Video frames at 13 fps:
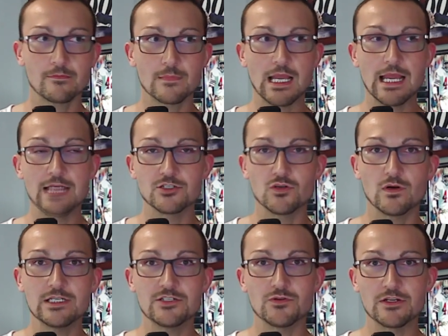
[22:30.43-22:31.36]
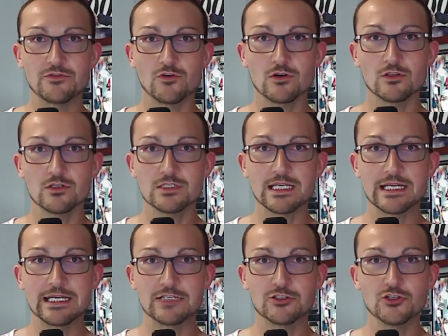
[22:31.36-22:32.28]
And 2024 looks
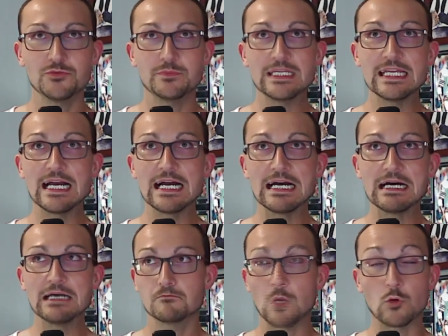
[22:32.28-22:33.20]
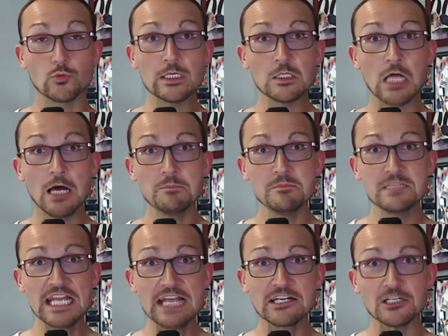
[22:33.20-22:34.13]
like it could be a real
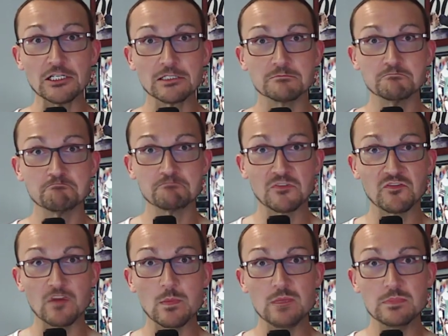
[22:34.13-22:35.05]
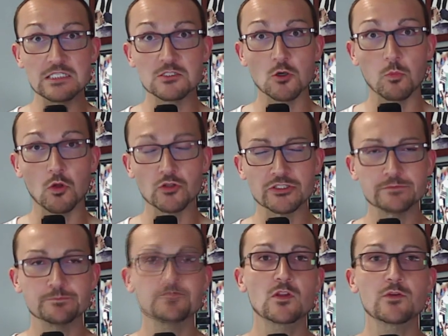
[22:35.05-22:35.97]
humdinger, if I may be so bold.
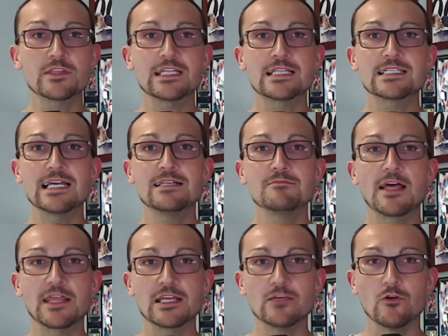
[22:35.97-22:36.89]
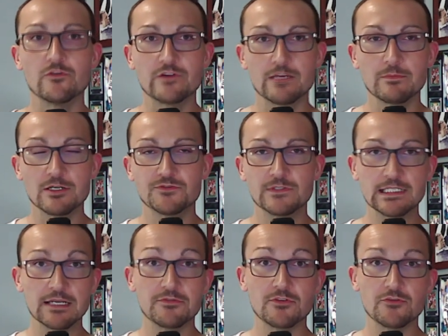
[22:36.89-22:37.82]
With that said, I thank you all very much for the
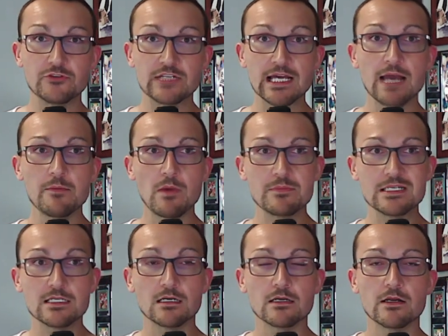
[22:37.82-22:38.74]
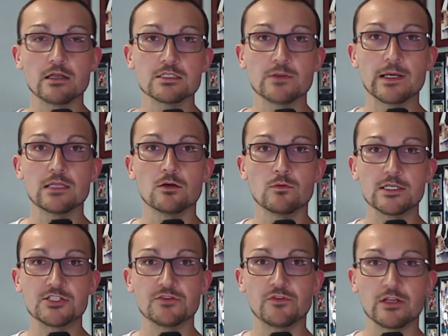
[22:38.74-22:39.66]
gift of your time. I've been Don Consuelo. I
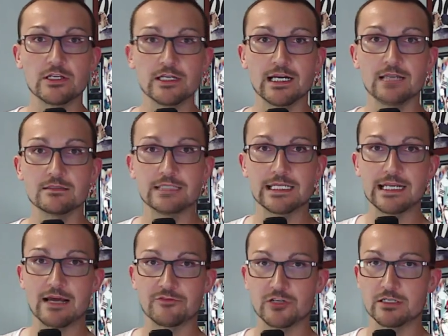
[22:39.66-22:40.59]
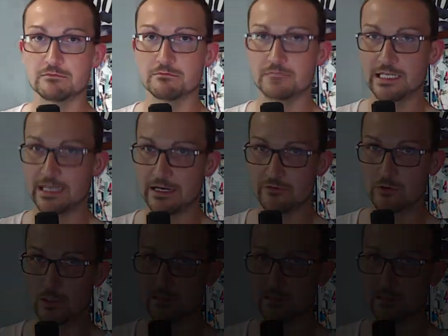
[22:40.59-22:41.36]
want you to follow your gut and get after it. Take care, everyone.